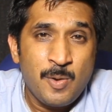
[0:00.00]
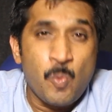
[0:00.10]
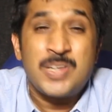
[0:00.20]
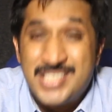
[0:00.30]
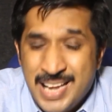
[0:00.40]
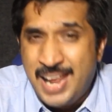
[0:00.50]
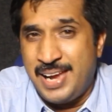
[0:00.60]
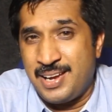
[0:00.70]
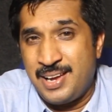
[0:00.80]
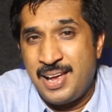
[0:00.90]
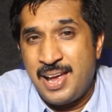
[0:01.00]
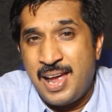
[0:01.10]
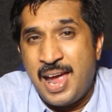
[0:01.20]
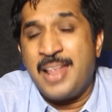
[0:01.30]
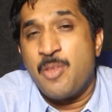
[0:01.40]
was sinning.
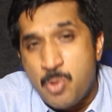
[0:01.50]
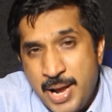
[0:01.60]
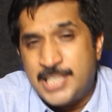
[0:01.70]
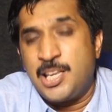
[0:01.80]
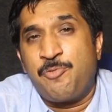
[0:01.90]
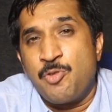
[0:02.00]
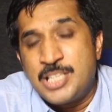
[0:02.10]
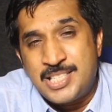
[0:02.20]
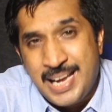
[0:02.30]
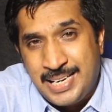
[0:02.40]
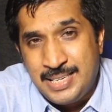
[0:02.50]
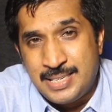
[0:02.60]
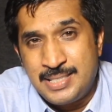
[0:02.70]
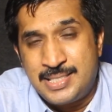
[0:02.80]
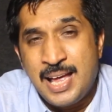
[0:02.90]
And the reason for this
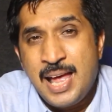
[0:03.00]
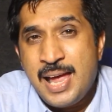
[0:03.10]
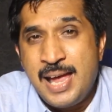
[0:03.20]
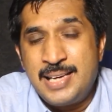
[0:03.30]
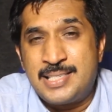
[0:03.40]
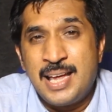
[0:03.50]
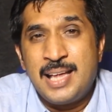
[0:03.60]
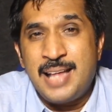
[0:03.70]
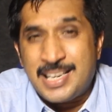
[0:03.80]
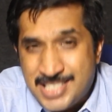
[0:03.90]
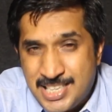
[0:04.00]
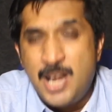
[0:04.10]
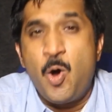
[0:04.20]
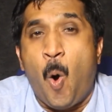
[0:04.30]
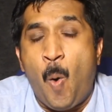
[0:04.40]
sickness is that
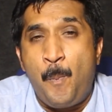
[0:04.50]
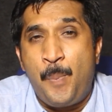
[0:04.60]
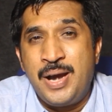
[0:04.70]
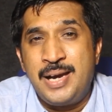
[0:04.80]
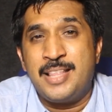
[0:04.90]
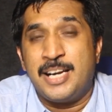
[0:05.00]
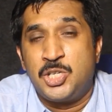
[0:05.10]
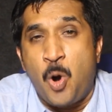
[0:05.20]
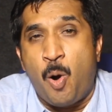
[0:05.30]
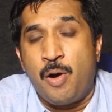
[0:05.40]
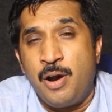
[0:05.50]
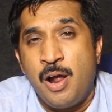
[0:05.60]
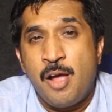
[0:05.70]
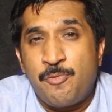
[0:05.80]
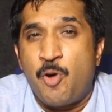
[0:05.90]
sin opened the door
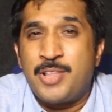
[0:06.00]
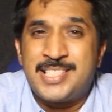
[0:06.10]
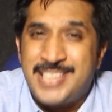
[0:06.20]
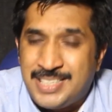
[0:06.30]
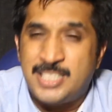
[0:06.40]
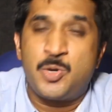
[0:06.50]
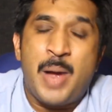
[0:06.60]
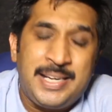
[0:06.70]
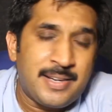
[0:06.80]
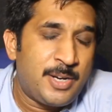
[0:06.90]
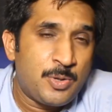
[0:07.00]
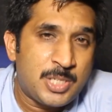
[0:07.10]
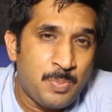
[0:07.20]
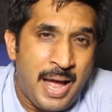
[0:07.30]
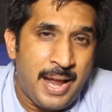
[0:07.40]
for the sickness to enter into
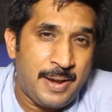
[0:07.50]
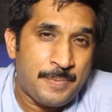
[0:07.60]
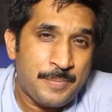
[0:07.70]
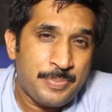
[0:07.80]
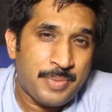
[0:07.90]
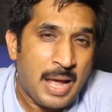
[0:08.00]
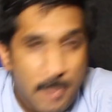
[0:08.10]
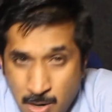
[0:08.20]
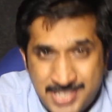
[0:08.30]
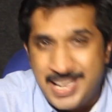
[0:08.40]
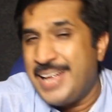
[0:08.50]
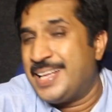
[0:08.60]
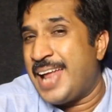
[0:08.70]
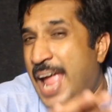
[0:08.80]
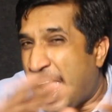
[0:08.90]
this man. I'm not saying
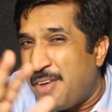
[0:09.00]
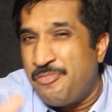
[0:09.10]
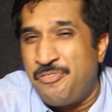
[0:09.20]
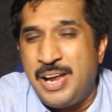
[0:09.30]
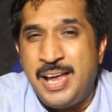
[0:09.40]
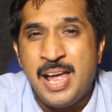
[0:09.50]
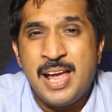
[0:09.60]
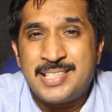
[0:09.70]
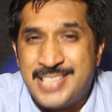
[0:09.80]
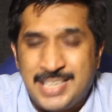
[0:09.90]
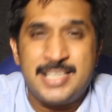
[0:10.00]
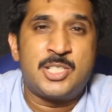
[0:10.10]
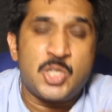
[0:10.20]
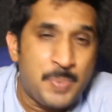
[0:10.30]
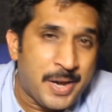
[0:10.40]
that every sickness
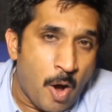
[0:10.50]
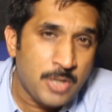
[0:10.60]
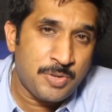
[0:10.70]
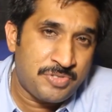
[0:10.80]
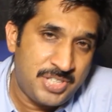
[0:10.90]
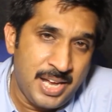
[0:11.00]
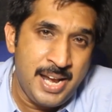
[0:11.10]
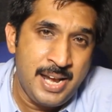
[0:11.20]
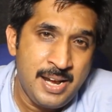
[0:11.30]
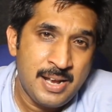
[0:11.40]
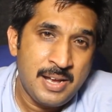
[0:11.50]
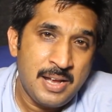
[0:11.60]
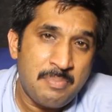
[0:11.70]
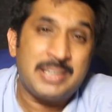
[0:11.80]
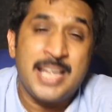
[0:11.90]
is because of sin,
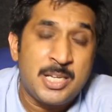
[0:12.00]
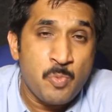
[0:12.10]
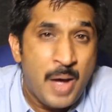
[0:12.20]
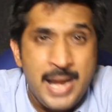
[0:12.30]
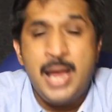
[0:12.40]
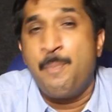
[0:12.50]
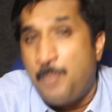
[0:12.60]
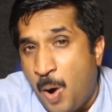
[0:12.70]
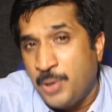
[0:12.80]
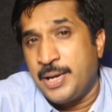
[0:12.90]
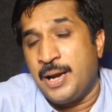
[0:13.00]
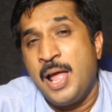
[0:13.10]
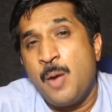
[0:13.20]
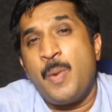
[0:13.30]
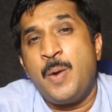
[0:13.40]
but it's very important
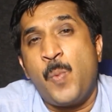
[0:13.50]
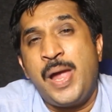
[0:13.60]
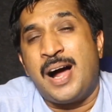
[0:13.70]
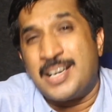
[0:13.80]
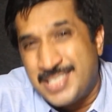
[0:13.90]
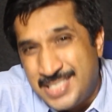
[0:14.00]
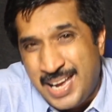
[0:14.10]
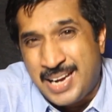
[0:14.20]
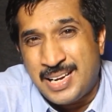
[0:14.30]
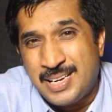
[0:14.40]
when we are sick